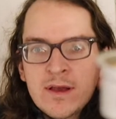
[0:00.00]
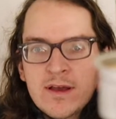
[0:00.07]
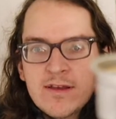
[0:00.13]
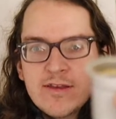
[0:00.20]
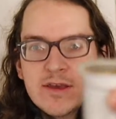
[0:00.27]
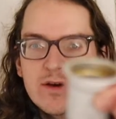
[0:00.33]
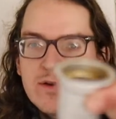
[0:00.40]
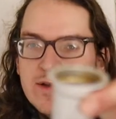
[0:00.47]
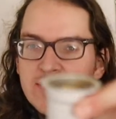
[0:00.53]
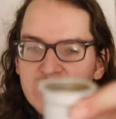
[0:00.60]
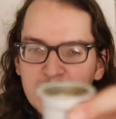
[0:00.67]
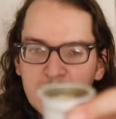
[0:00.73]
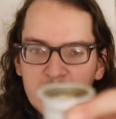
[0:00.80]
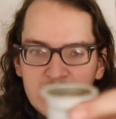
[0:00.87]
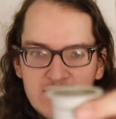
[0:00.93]
So let's
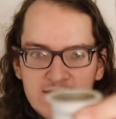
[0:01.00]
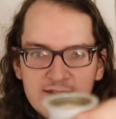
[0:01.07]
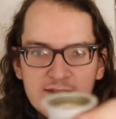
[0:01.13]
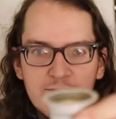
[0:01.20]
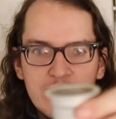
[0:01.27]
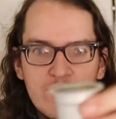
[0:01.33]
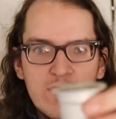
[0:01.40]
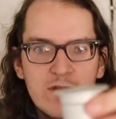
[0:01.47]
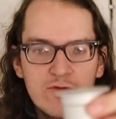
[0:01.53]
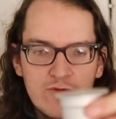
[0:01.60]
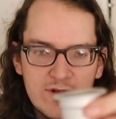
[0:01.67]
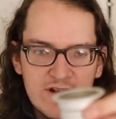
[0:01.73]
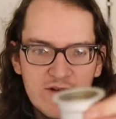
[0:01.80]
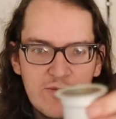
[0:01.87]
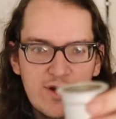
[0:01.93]
put underneath some
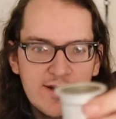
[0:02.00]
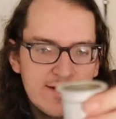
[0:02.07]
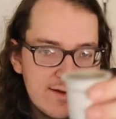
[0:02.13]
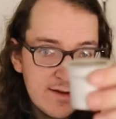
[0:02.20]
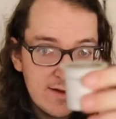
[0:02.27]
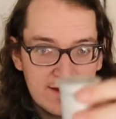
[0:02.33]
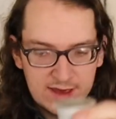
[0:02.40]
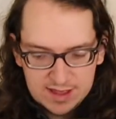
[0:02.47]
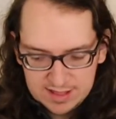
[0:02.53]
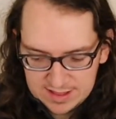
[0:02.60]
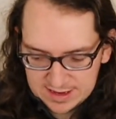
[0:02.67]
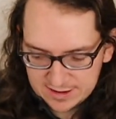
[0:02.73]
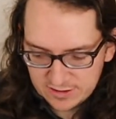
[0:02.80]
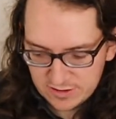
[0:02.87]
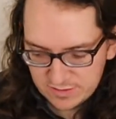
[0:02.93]
running water and
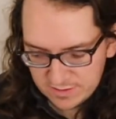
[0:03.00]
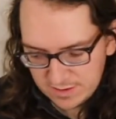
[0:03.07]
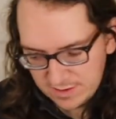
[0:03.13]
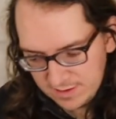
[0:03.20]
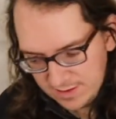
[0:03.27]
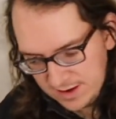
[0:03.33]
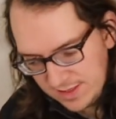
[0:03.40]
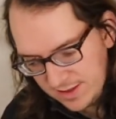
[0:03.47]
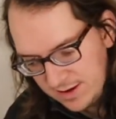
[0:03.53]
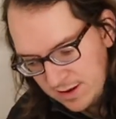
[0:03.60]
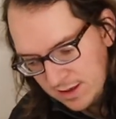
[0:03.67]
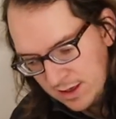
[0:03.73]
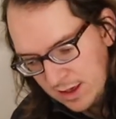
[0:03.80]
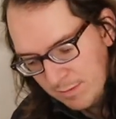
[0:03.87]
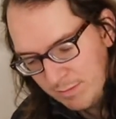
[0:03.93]
like no nothing,
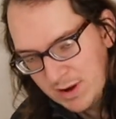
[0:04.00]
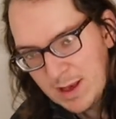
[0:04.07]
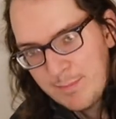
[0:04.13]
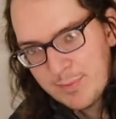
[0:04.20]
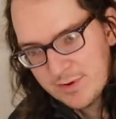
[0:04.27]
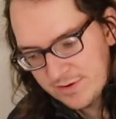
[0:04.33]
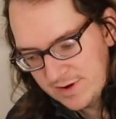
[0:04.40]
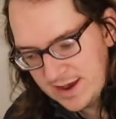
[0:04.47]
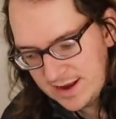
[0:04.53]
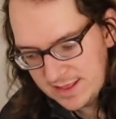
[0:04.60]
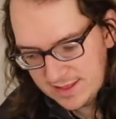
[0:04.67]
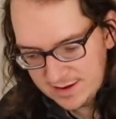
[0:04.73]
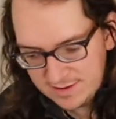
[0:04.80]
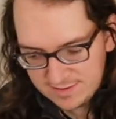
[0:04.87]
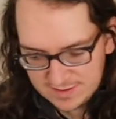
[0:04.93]
plop right in
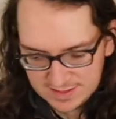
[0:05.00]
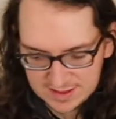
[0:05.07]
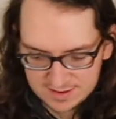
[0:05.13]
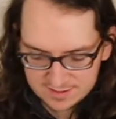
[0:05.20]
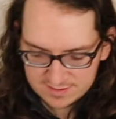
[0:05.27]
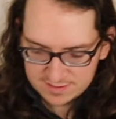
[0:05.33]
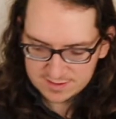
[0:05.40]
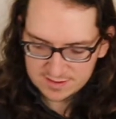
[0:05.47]
there. You see that?